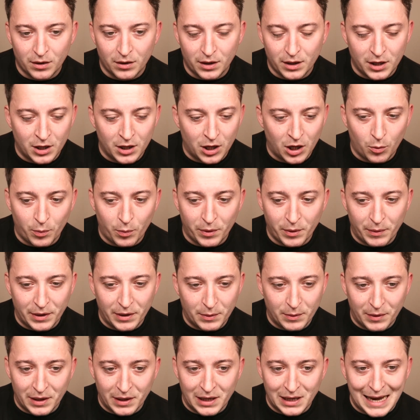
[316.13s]

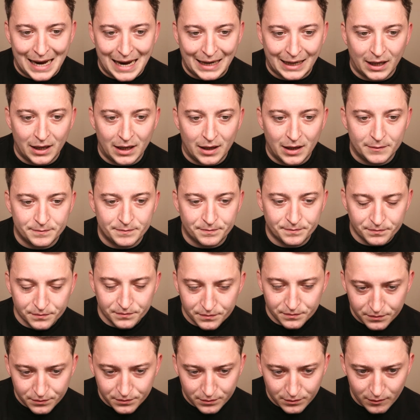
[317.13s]
we lack a
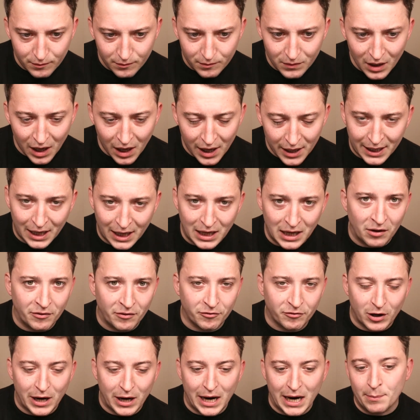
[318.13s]
killing
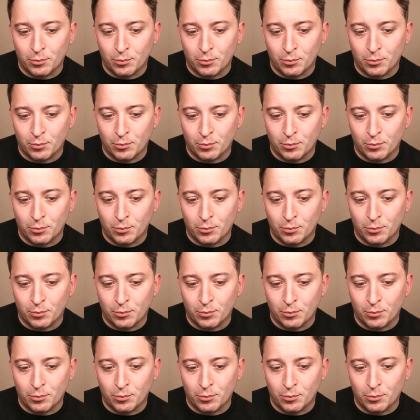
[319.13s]
threat.